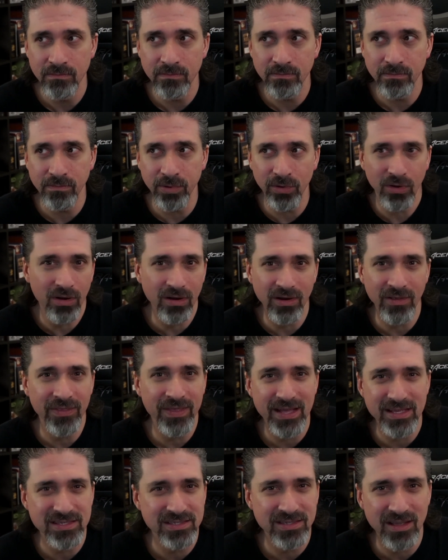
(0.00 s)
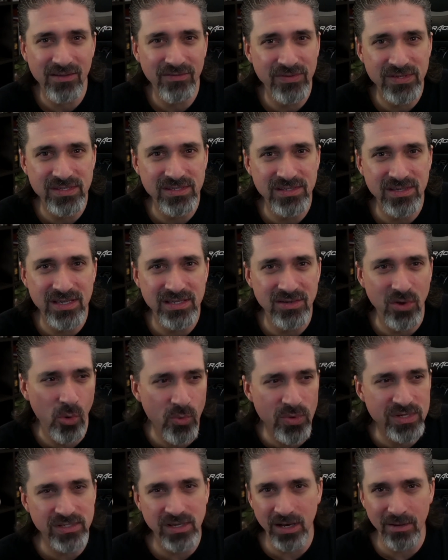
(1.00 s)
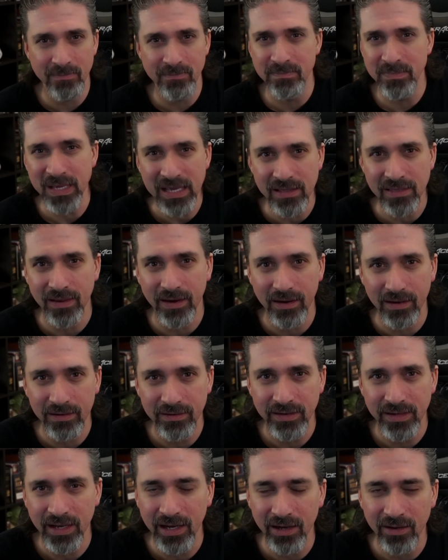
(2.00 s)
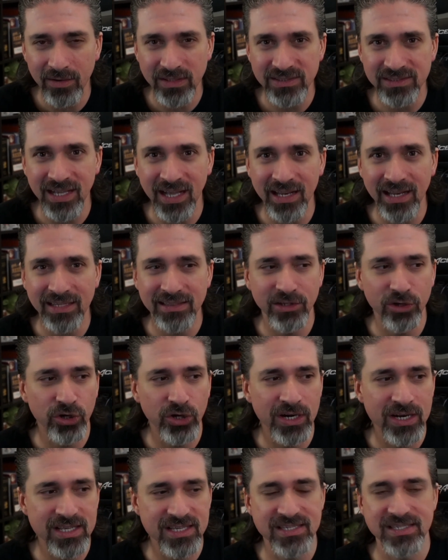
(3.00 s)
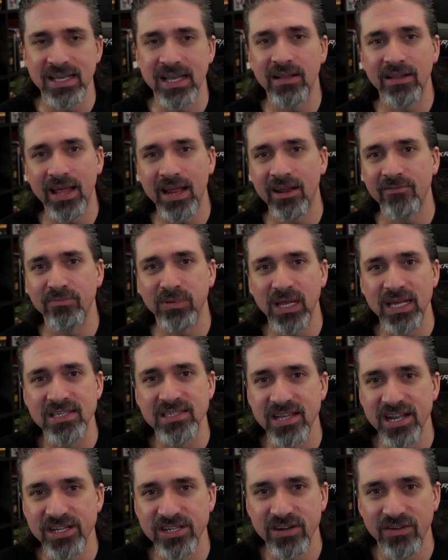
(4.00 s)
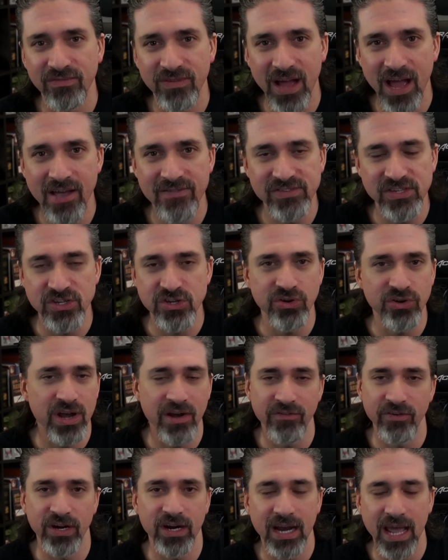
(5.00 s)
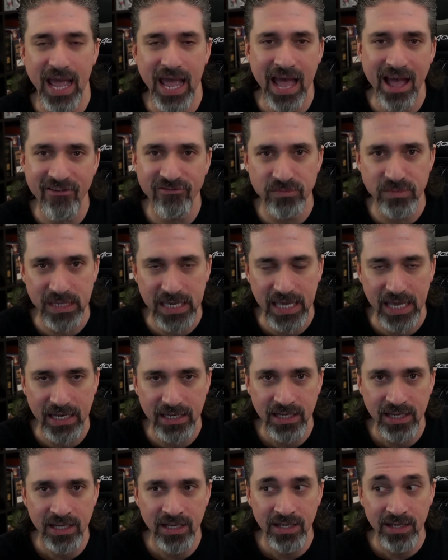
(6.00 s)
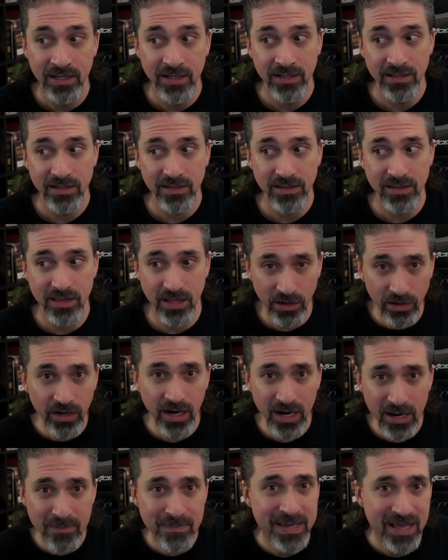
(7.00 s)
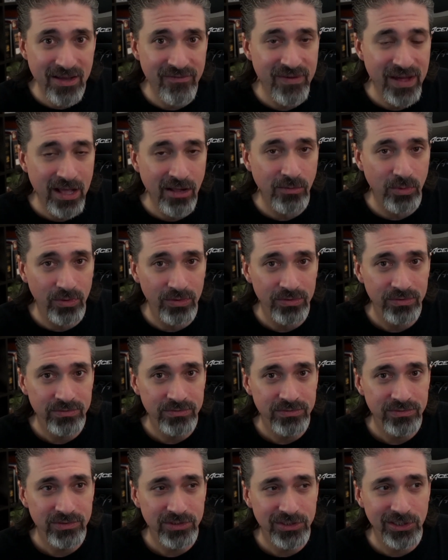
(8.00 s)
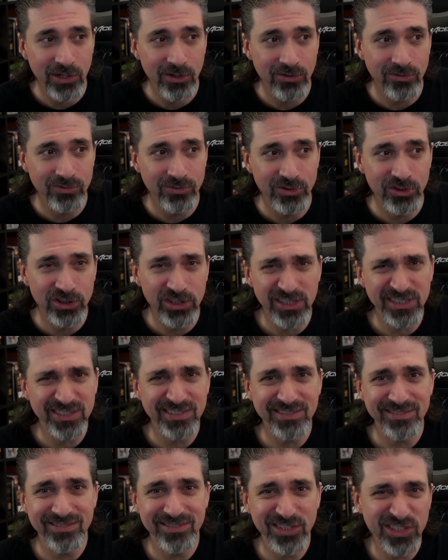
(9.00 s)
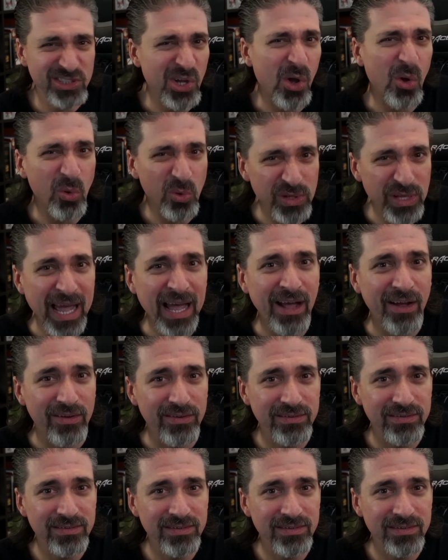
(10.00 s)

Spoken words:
But all of that stuff is always going to be there. You know, it's not like they're going to sell out of PlayStation 5s and you're never going to have them again. They're going to be available. So just hold out.